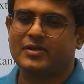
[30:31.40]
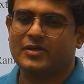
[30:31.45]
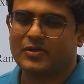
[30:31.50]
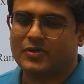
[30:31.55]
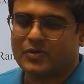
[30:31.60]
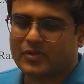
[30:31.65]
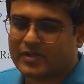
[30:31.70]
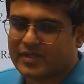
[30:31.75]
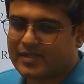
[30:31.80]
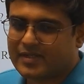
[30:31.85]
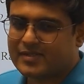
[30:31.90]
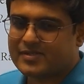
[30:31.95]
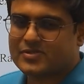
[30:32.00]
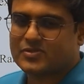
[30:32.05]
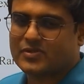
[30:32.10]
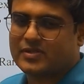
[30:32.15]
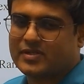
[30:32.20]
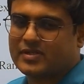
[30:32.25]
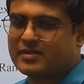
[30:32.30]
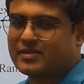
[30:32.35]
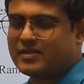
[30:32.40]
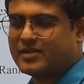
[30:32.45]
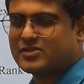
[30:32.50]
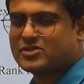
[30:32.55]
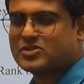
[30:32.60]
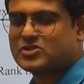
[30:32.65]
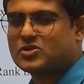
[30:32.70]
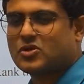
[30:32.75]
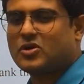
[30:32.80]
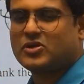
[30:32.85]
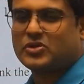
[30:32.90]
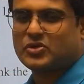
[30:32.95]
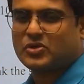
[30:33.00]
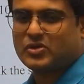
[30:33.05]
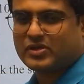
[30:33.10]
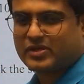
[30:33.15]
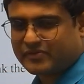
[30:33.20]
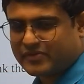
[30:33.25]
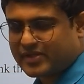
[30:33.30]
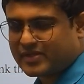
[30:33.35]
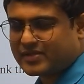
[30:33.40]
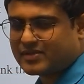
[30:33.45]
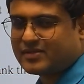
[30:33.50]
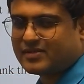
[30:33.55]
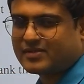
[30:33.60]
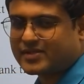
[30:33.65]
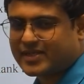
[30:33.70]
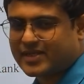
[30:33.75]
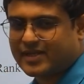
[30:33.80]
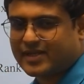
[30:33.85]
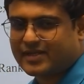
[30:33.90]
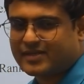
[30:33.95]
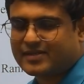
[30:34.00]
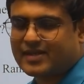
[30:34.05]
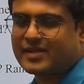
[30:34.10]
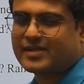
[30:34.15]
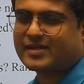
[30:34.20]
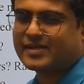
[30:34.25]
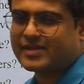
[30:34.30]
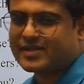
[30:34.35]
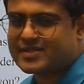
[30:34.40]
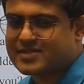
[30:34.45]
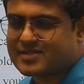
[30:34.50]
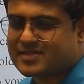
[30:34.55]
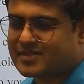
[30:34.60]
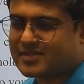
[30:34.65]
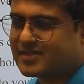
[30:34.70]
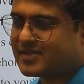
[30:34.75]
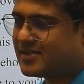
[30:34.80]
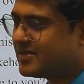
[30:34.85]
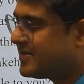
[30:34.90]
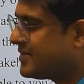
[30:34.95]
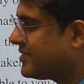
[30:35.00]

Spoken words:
Okay, so in short, you are giving the entire case study.